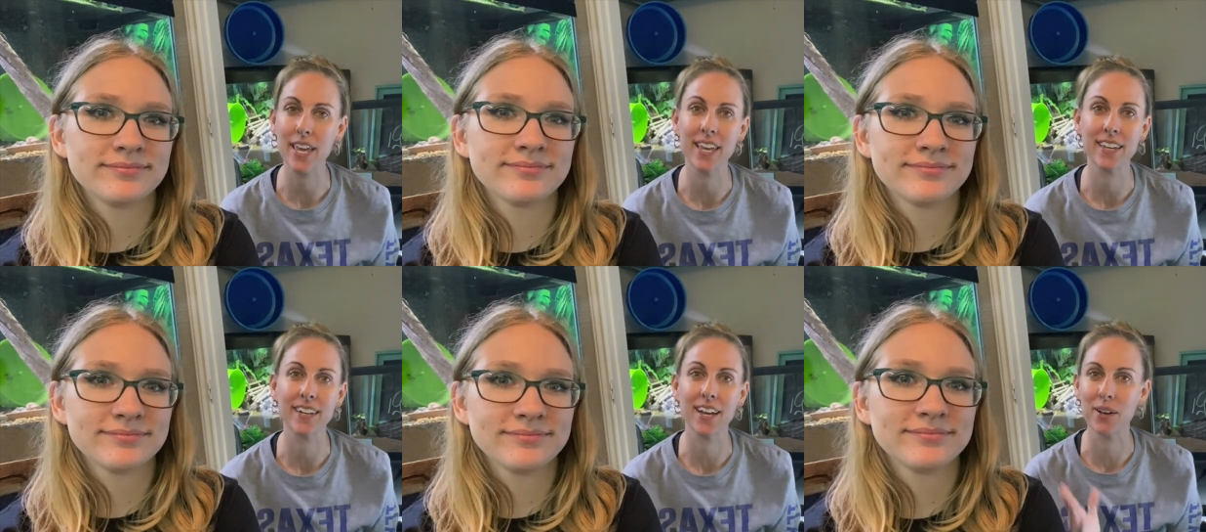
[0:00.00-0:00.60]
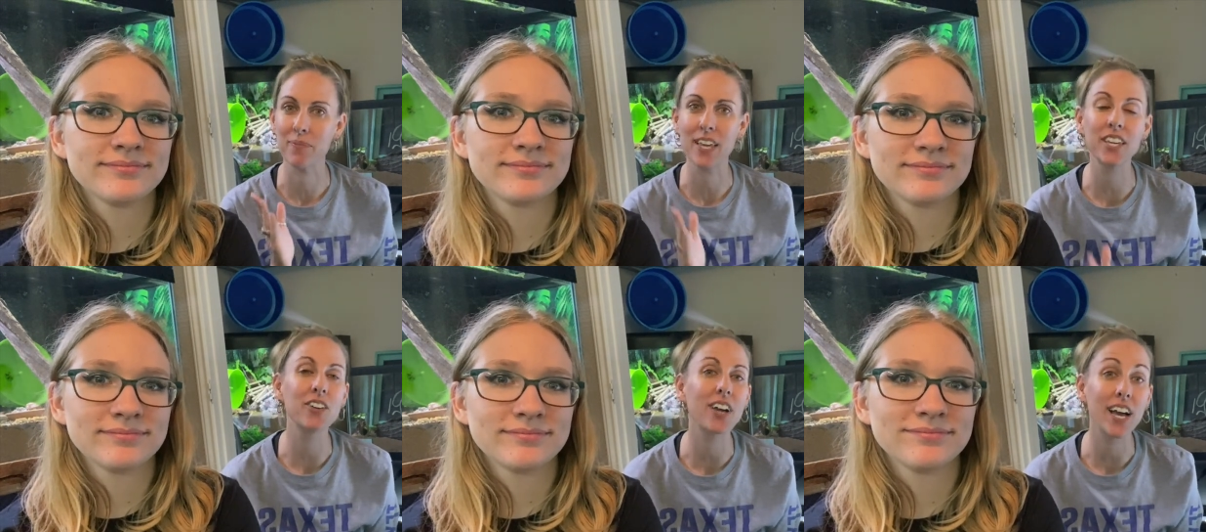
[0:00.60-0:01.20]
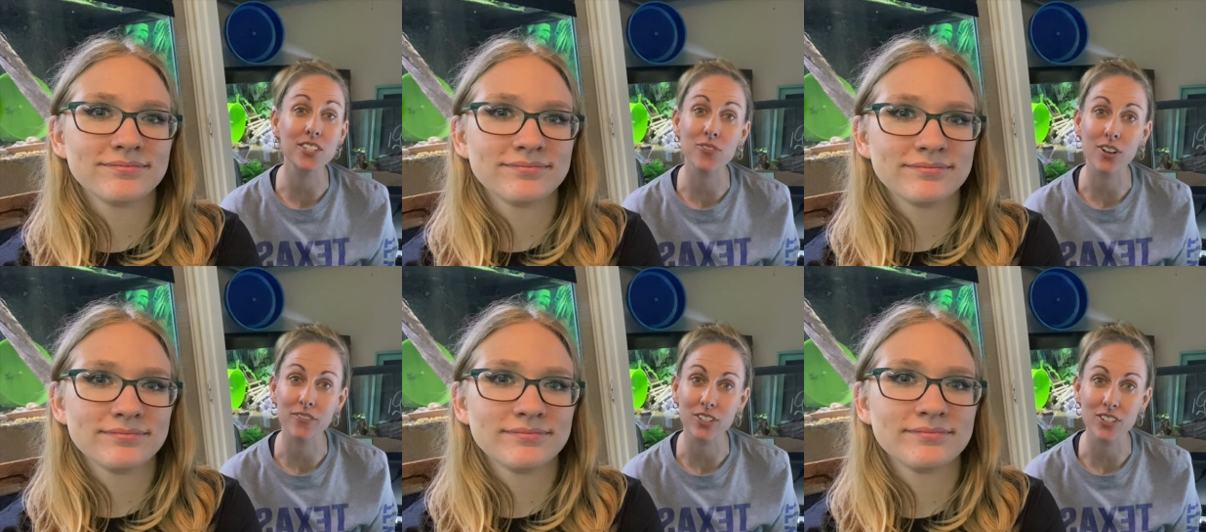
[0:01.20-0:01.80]
Speaker 1: And um, thank you guys for all
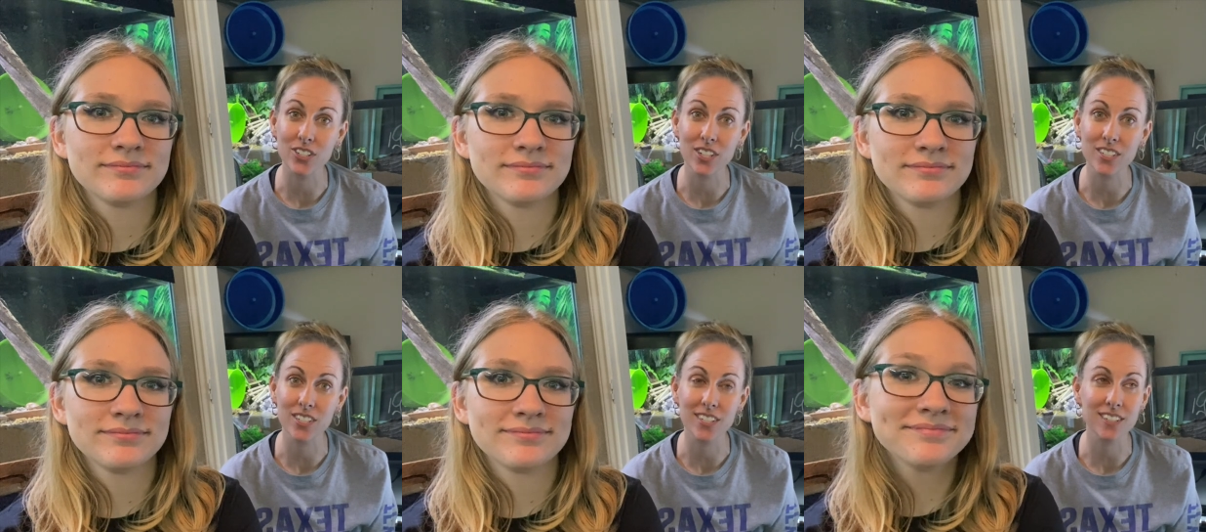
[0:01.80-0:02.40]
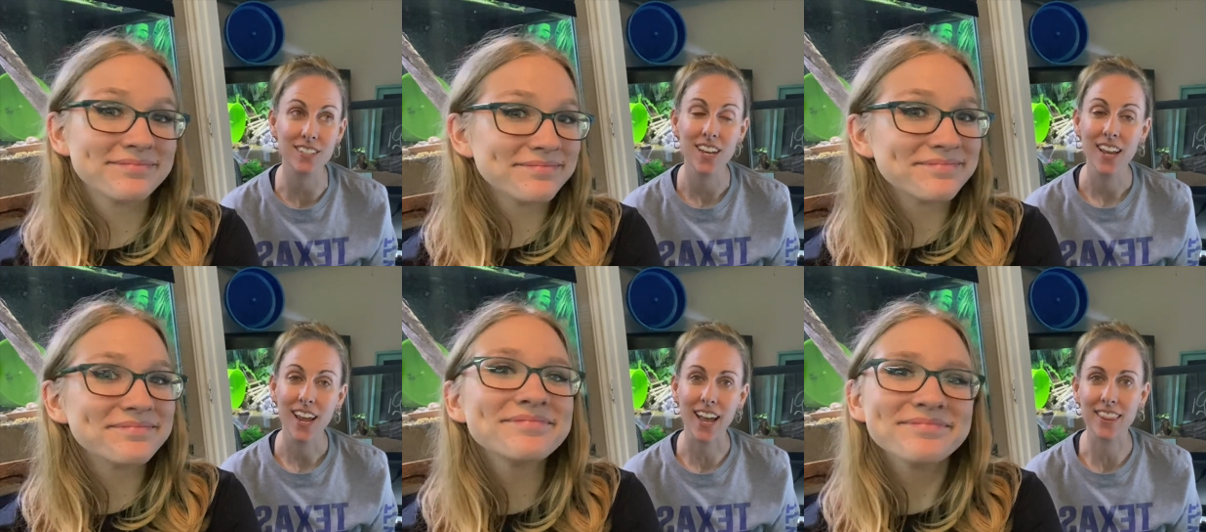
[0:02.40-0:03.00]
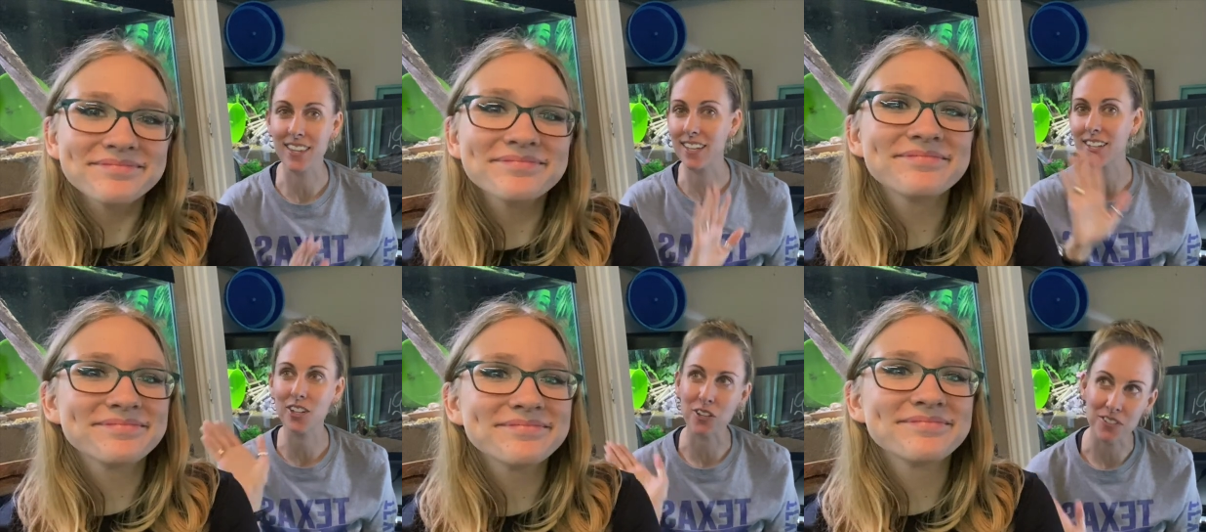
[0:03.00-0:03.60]
of your suggestions at the
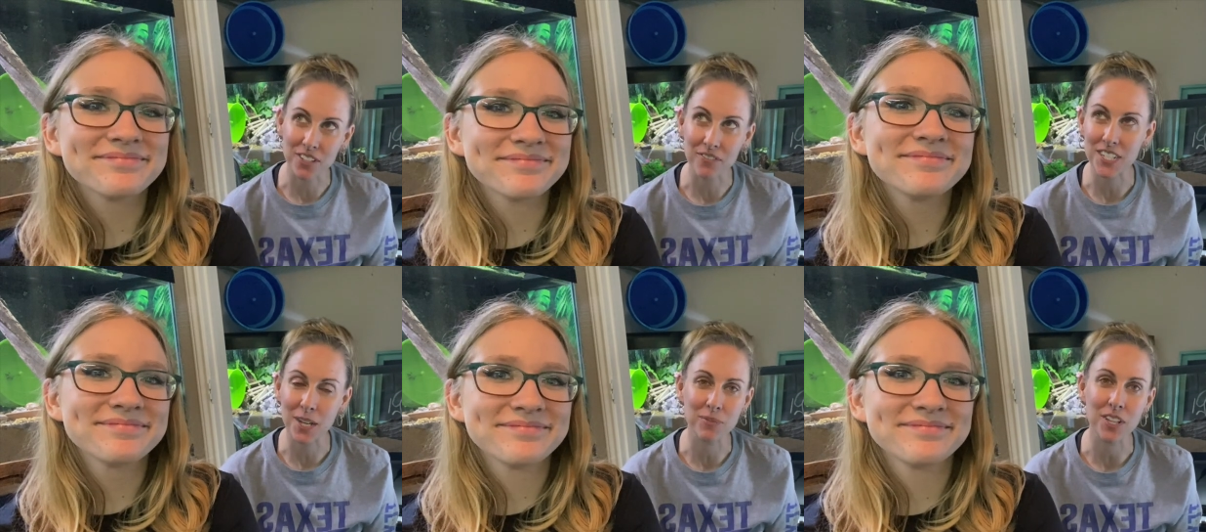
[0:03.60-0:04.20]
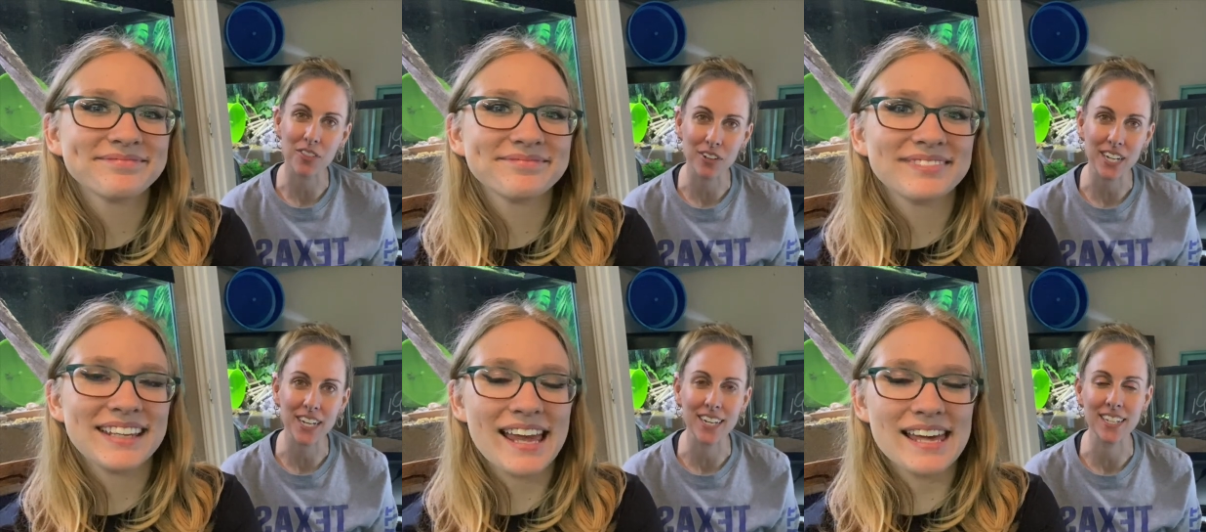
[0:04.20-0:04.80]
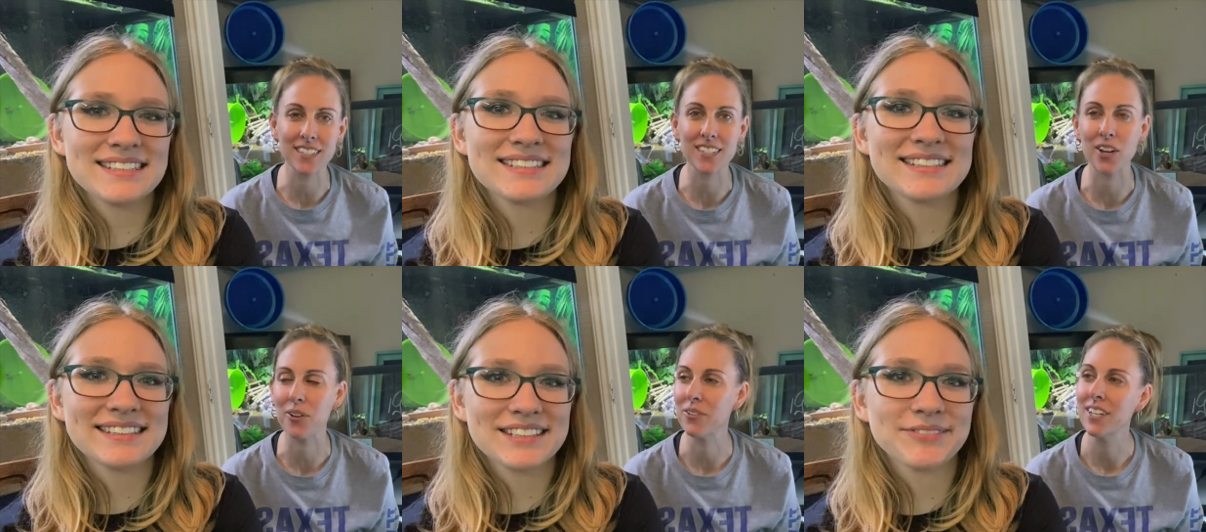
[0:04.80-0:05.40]
close of attempt three, Yes. And
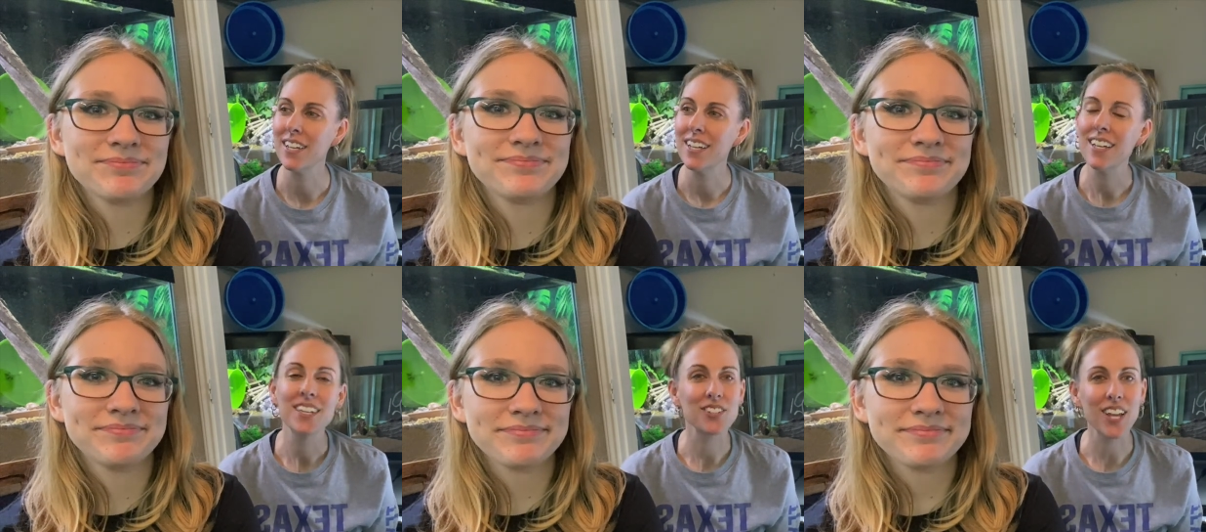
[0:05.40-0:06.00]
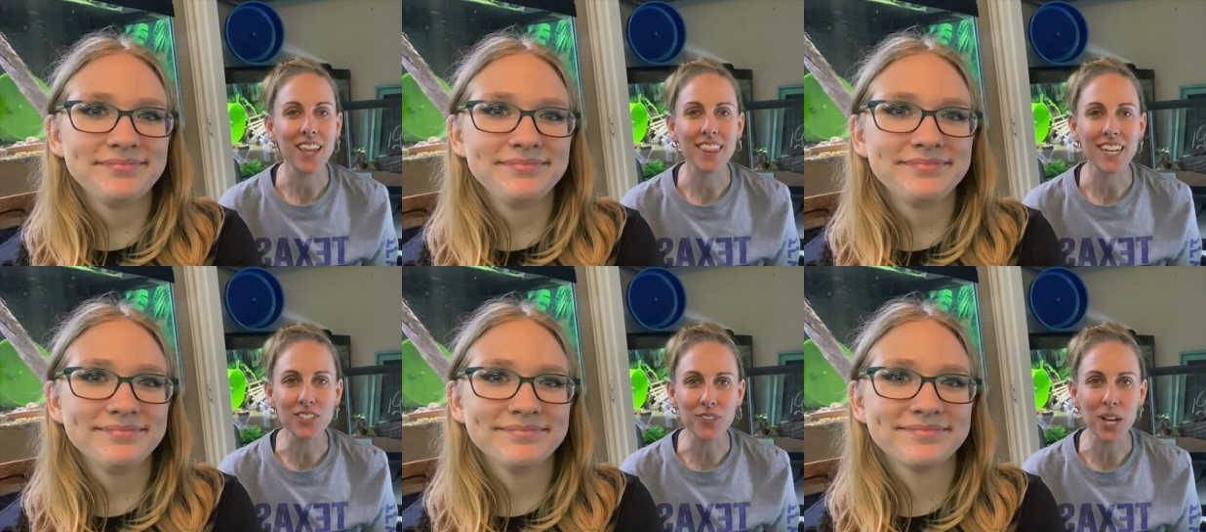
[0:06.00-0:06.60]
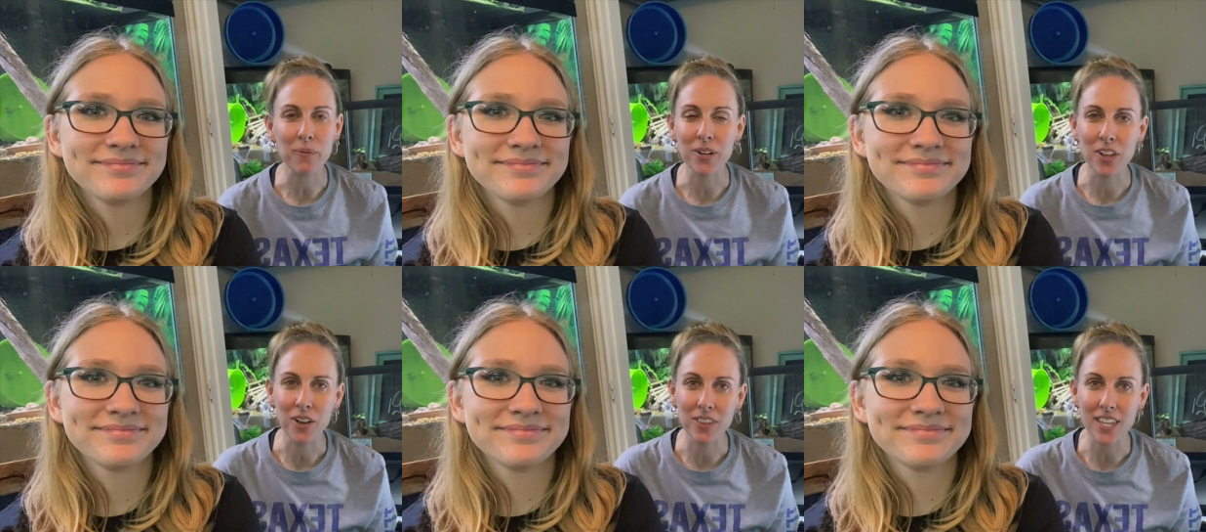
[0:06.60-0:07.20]
so, so yeah, thanks for coming
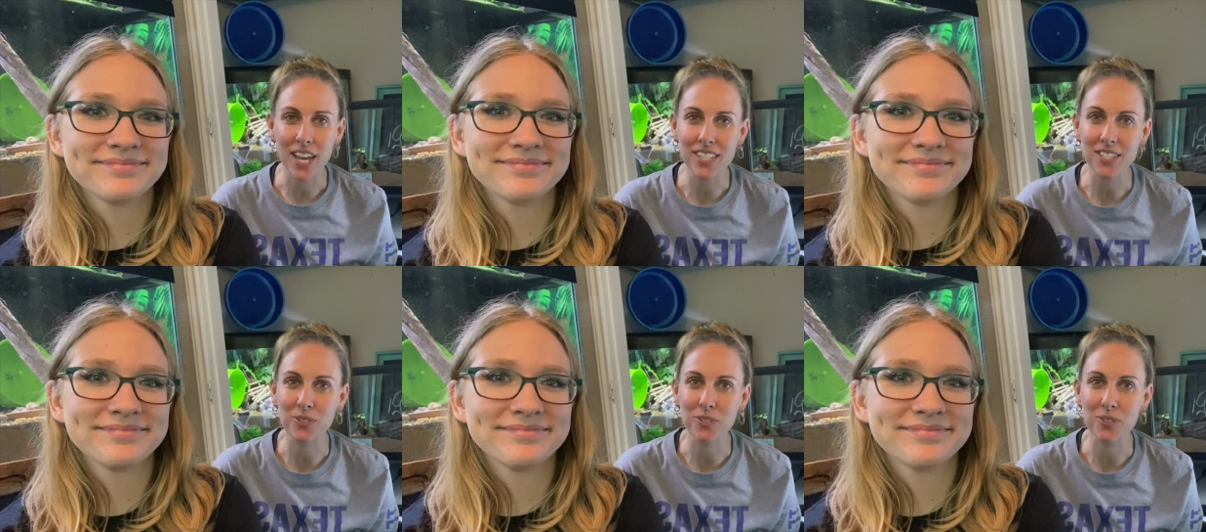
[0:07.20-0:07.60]
along with us.